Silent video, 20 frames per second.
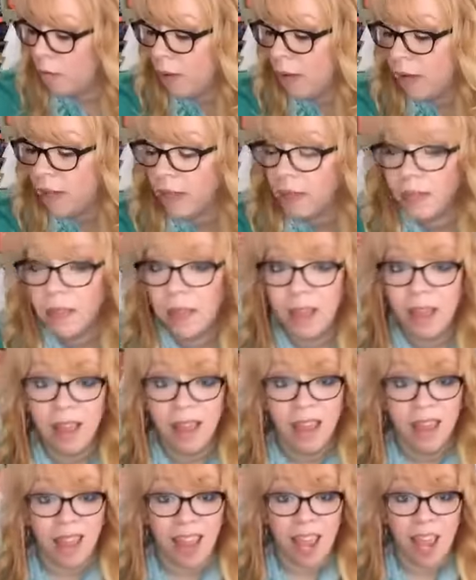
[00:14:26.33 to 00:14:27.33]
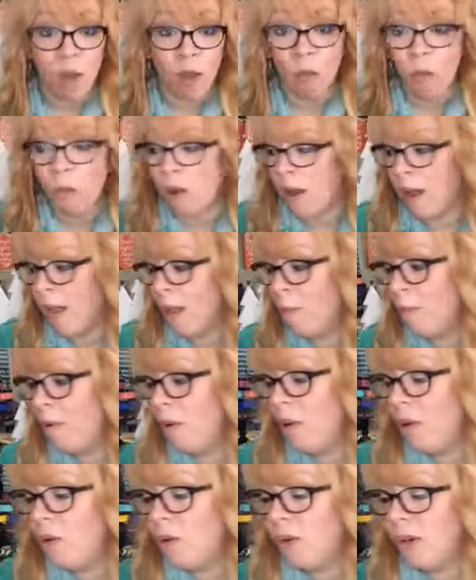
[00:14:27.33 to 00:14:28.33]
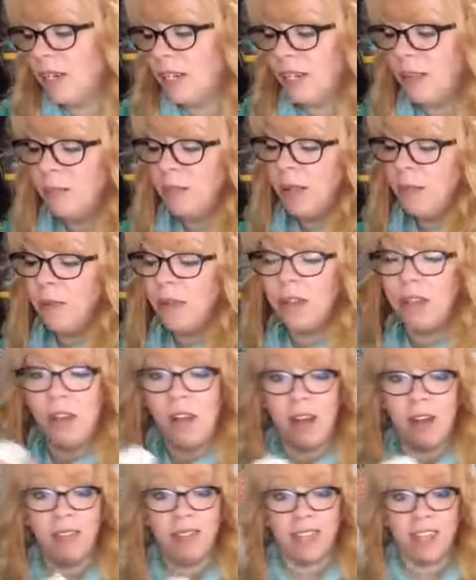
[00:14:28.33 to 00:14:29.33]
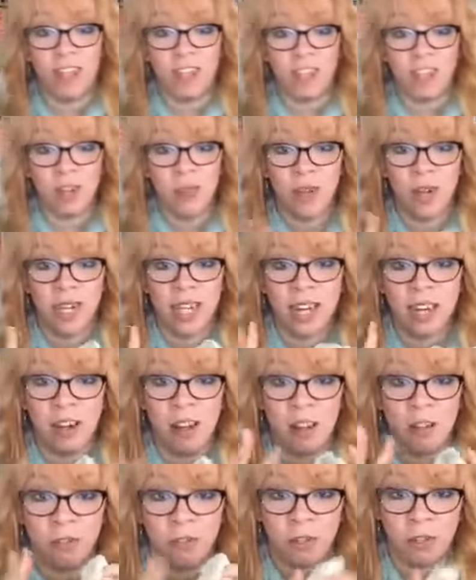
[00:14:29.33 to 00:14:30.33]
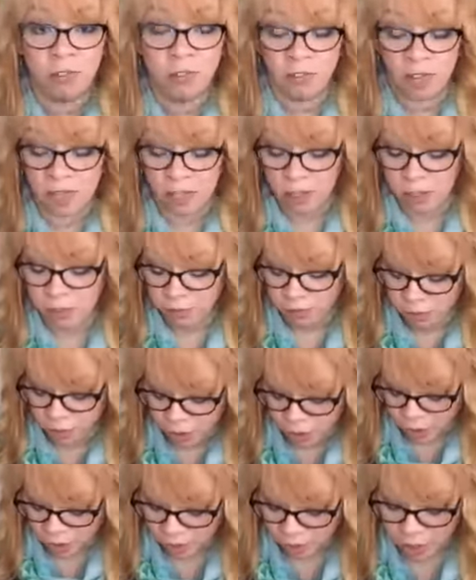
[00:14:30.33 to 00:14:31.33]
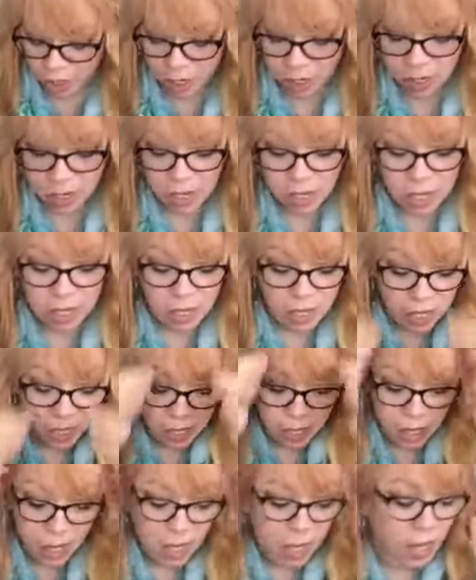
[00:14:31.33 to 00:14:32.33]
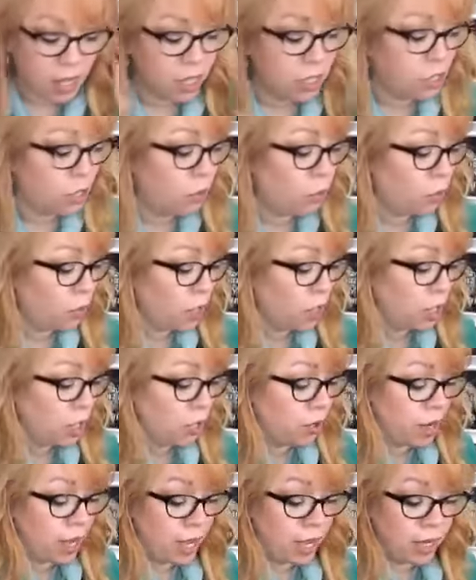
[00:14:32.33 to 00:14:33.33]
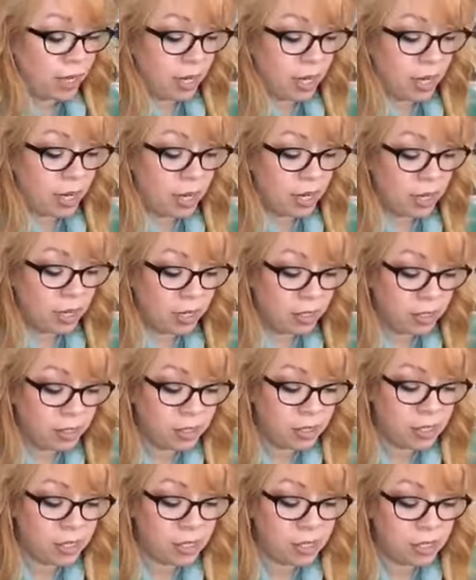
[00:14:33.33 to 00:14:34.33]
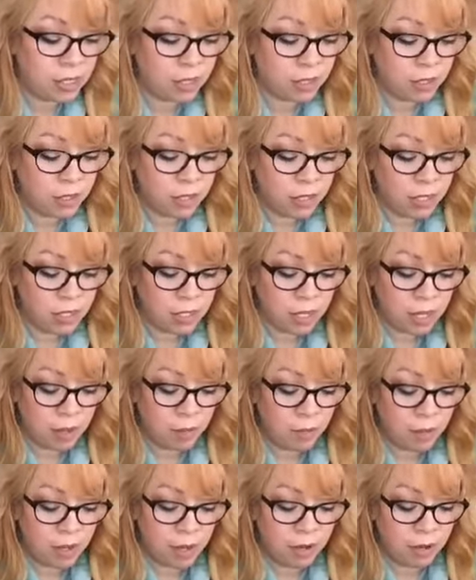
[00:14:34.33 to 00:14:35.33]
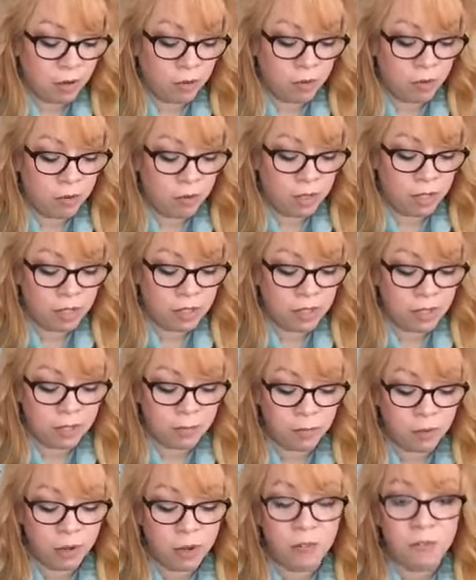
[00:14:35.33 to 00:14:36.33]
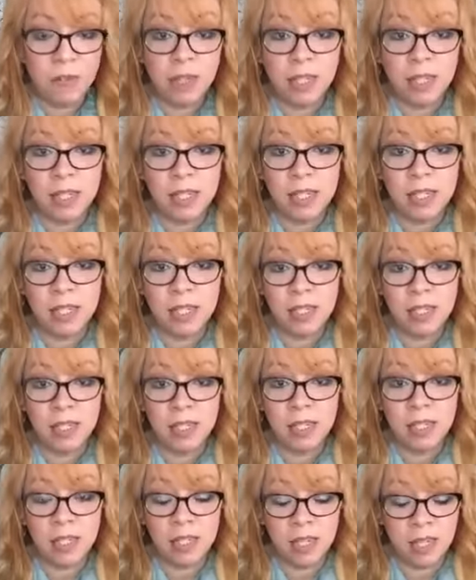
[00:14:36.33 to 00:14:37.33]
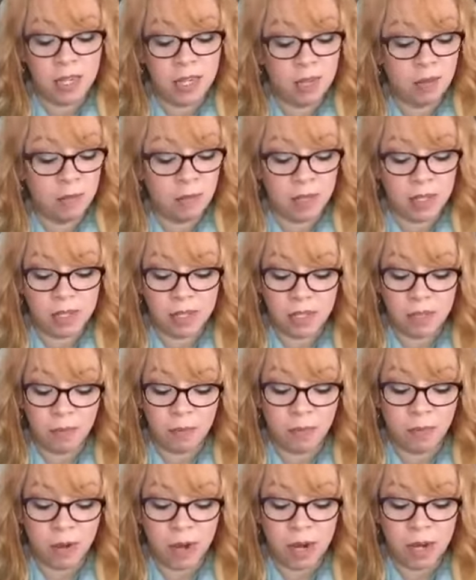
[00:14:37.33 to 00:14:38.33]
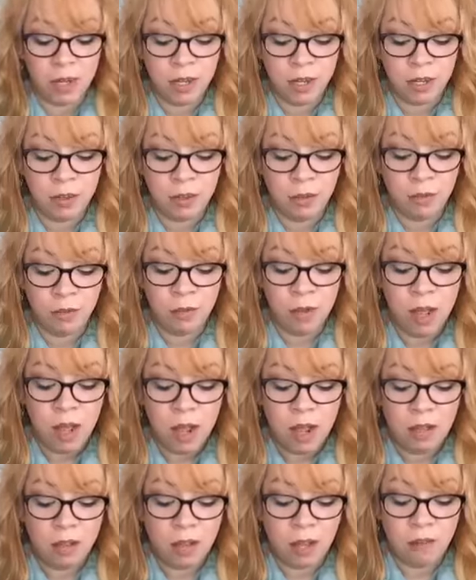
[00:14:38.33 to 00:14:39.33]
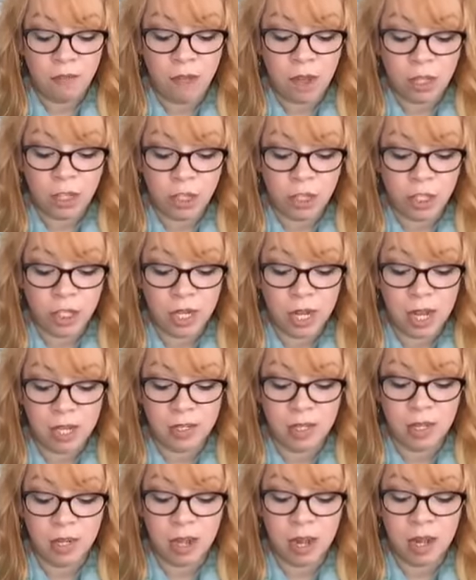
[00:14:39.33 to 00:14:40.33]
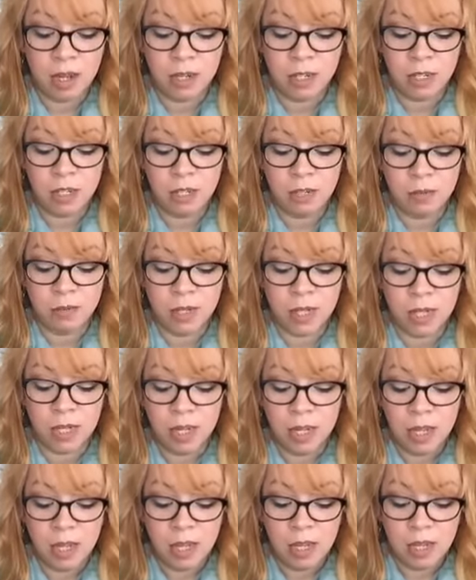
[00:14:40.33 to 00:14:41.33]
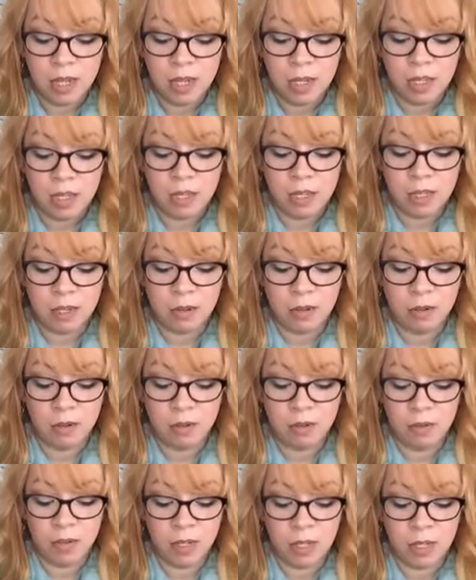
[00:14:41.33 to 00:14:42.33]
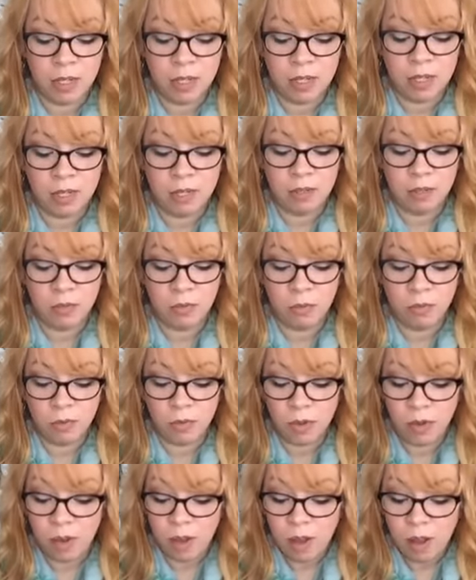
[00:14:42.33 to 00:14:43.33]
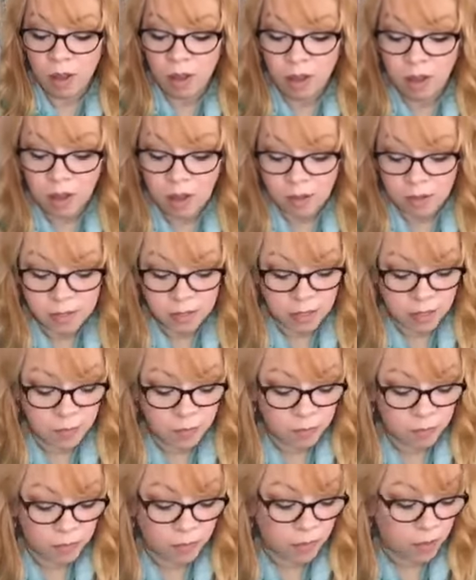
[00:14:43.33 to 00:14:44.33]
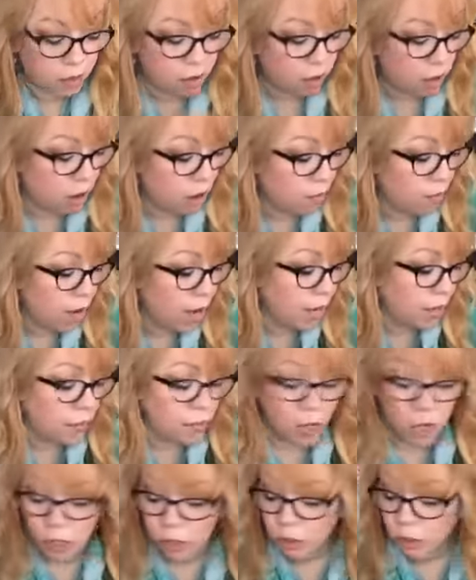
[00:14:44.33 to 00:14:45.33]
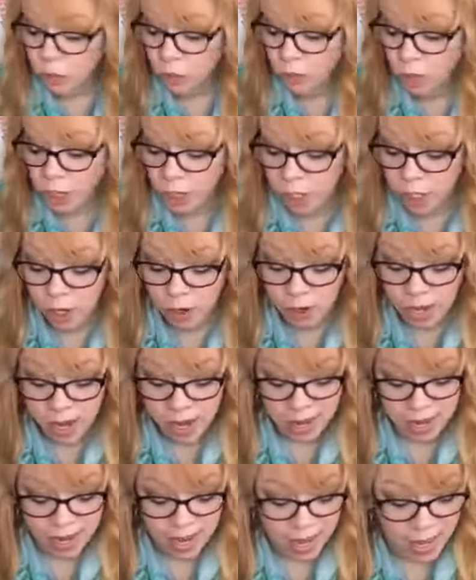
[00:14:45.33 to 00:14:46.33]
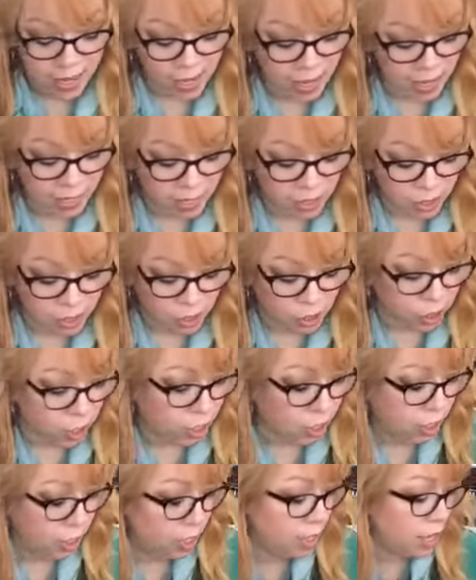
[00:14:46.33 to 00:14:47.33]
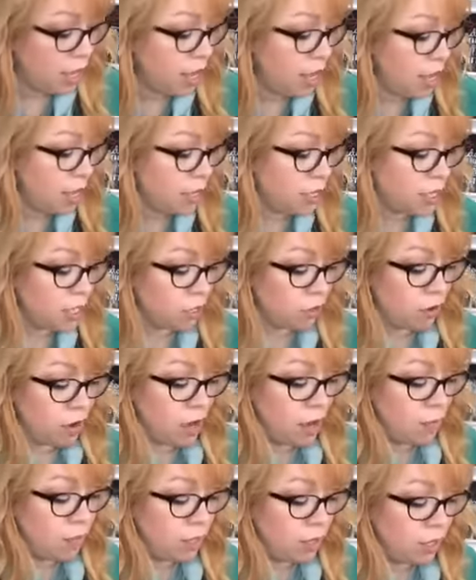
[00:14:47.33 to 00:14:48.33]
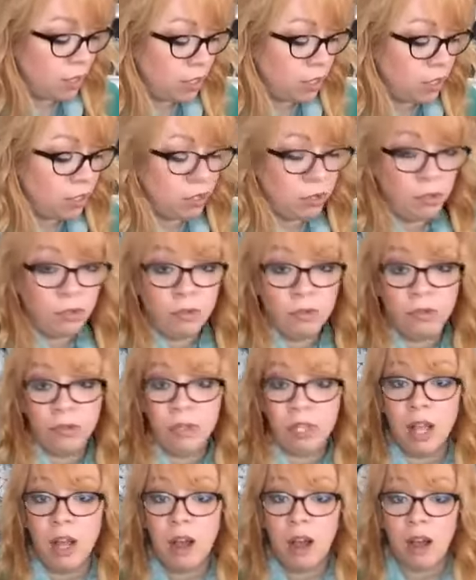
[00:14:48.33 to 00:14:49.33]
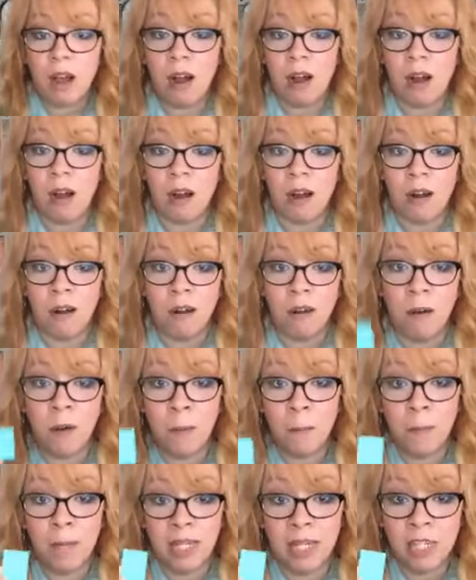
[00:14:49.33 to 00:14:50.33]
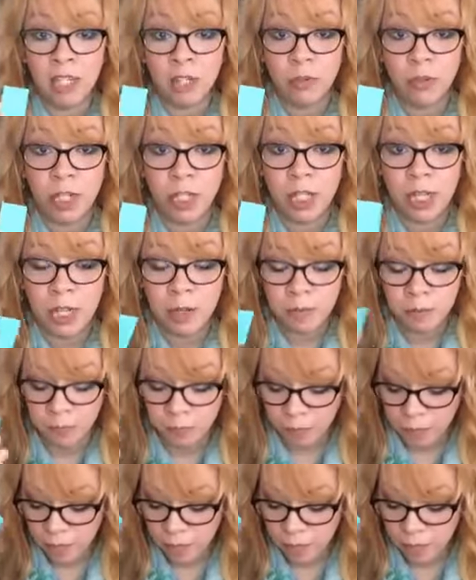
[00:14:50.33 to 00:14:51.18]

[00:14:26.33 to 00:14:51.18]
with a wipe or some type of cloth, because you don't want to get all over your fingers for sure. And so we're going to go ahead and stir this guy by. Oh, this is perfect consistency because it's brand new. A lot of oxygen hasn't gotten to it. And so this is awesome. All right, so we're going to go ahead and get started. And so I'm going to use our mini squeegee